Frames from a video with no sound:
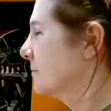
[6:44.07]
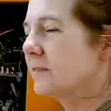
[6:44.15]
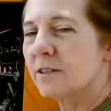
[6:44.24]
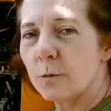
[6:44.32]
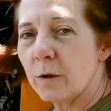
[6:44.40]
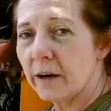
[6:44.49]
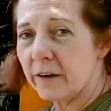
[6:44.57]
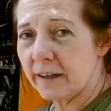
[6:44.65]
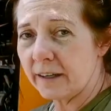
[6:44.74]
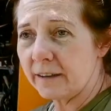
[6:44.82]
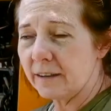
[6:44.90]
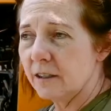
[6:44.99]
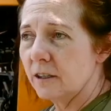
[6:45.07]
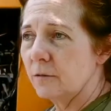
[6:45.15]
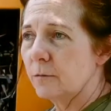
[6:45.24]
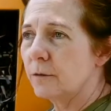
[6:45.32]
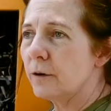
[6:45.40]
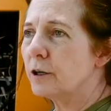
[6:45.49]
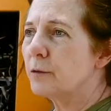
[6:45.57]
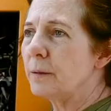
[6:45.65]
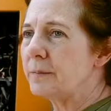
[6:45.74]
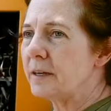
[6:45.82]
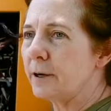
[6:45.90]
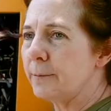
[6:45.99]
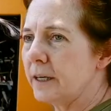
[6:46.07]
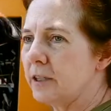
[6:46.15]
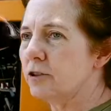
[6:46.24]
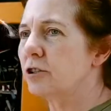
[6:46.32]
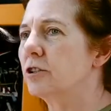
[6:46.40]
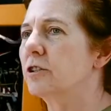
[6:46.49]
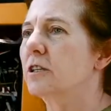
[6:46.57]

Is the wiring. We've already ripped out a bunch.